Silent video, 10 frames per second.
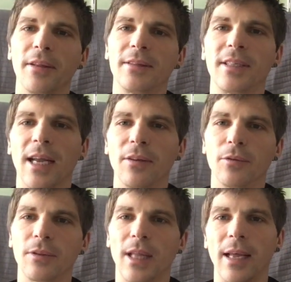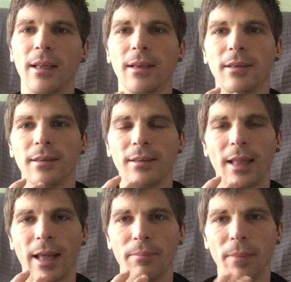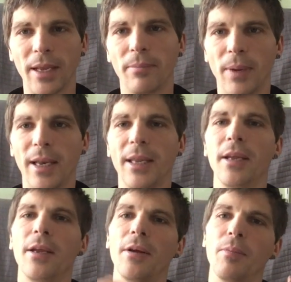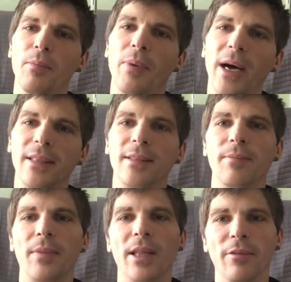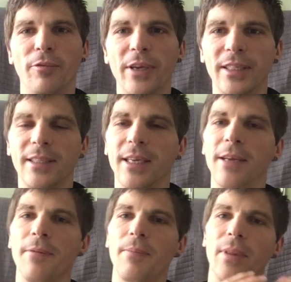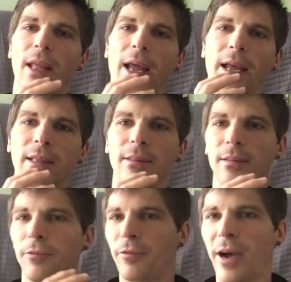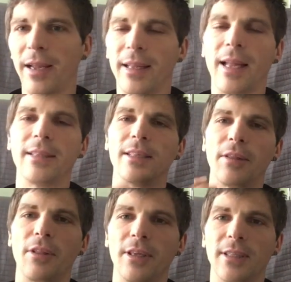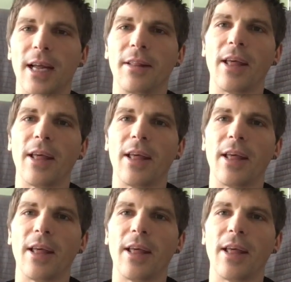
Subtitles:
channels that make money, but investing and finance and things like